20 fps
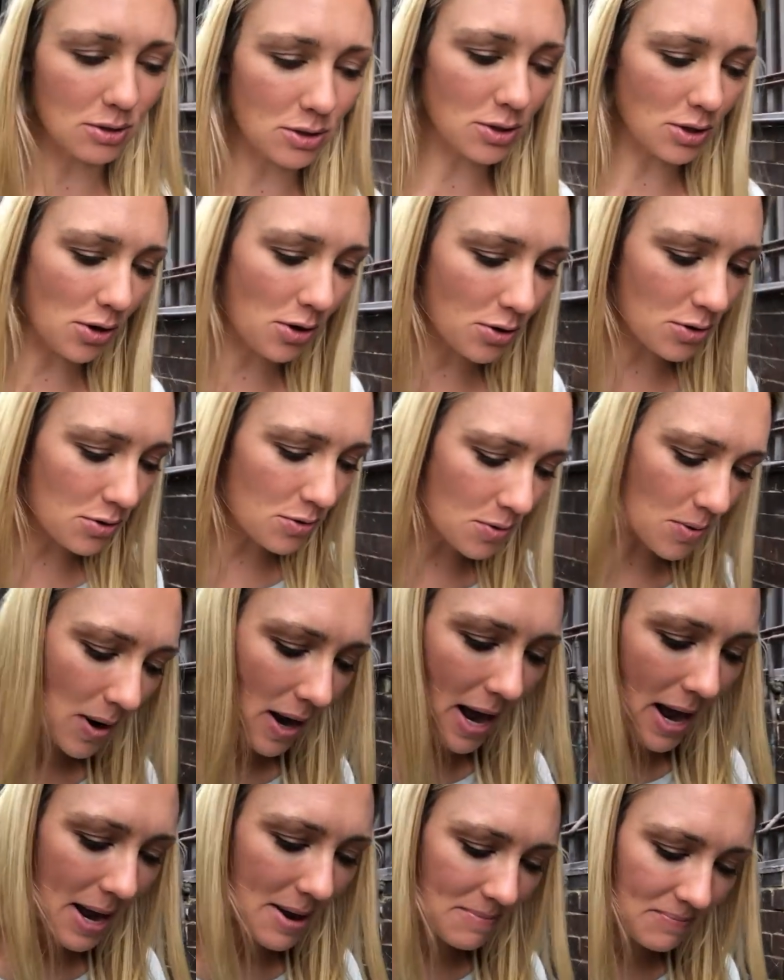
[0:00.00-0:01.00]
So
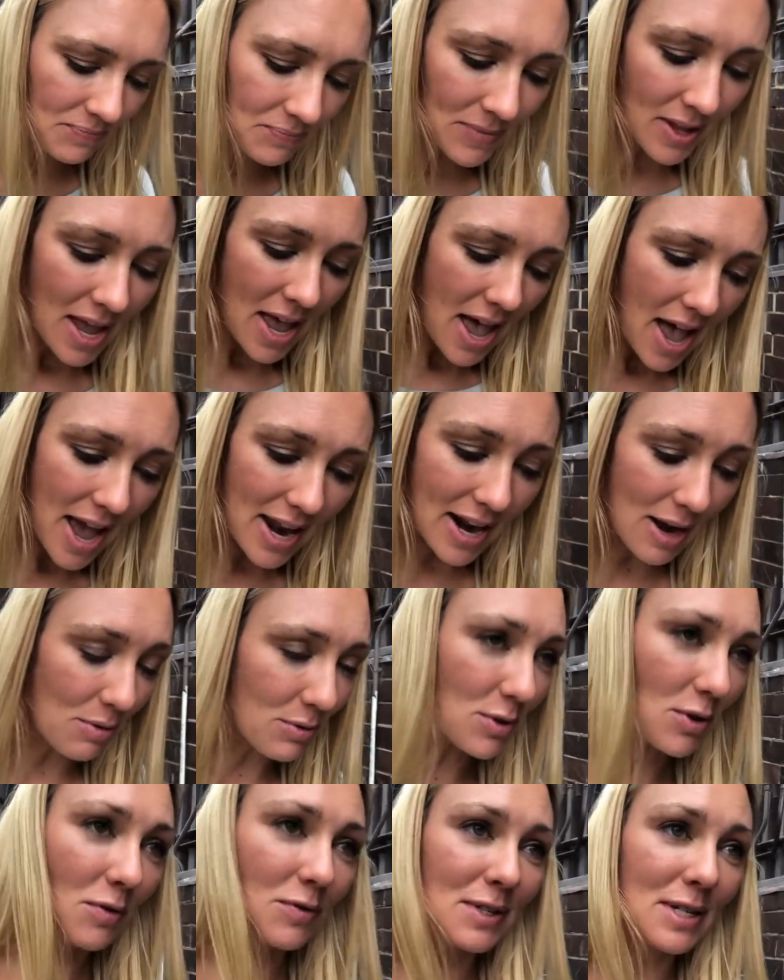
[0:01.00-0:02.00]
um, and I
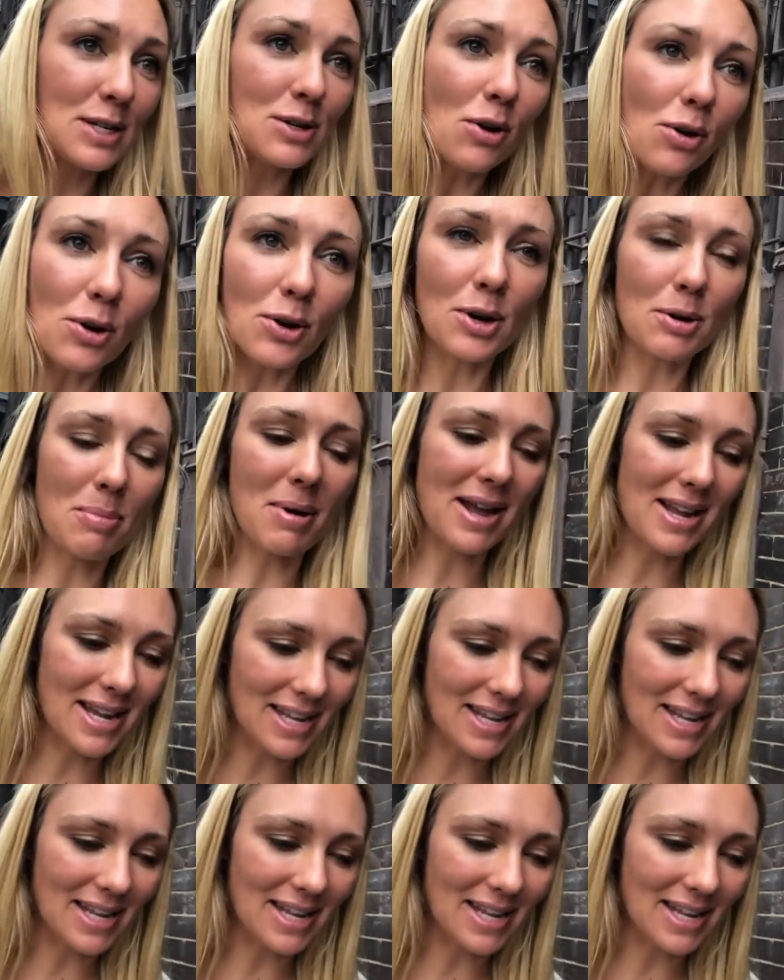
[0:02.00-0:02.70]
was obviously not going to buy